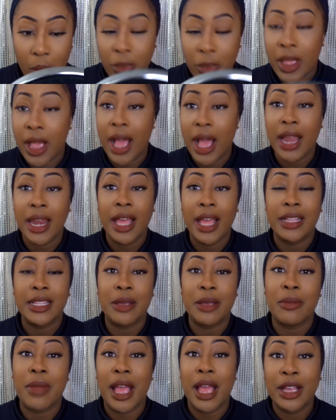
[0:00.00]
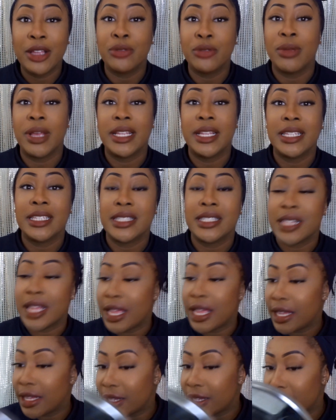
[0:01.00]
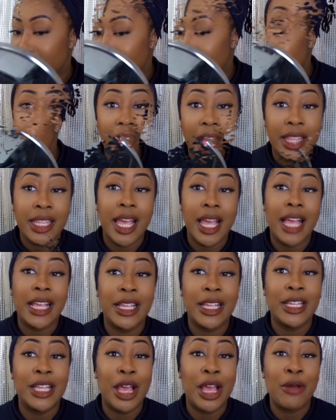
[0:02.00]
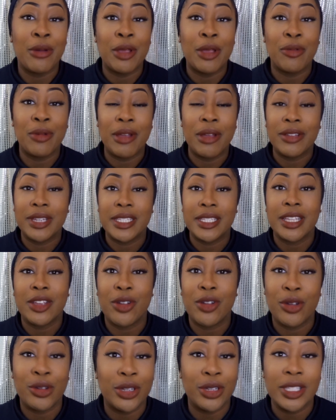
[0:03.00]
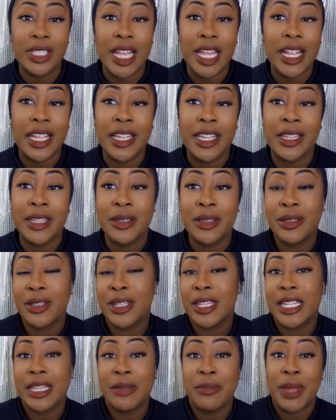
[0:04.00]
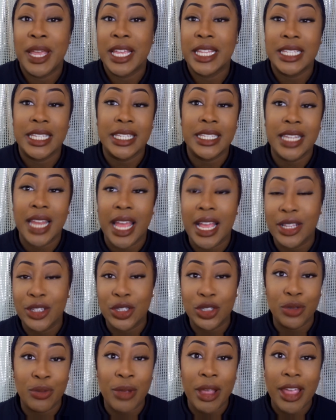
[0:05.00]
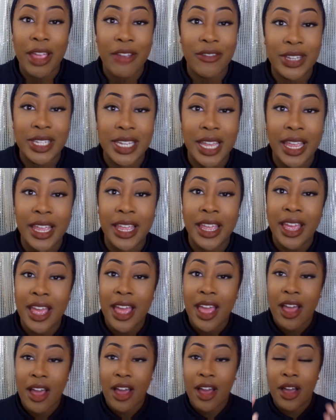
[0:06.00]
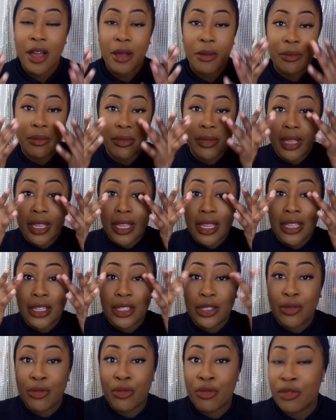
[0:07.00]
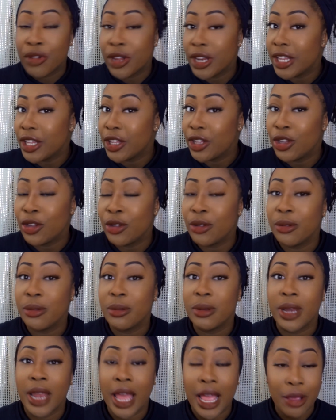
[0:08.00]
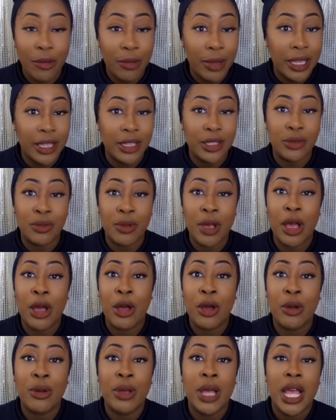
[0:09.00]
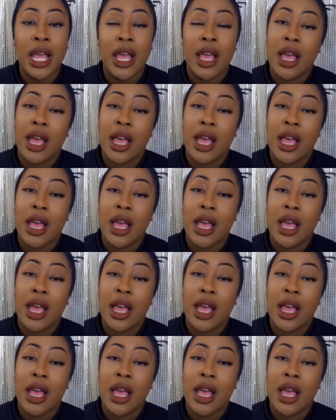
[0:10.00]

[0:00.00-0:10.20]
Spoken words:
Yeah, I like them. I could wear this like, I think can get away with wearing this on a daily basis, like just wear it every day. It is really cute, lightweight as well.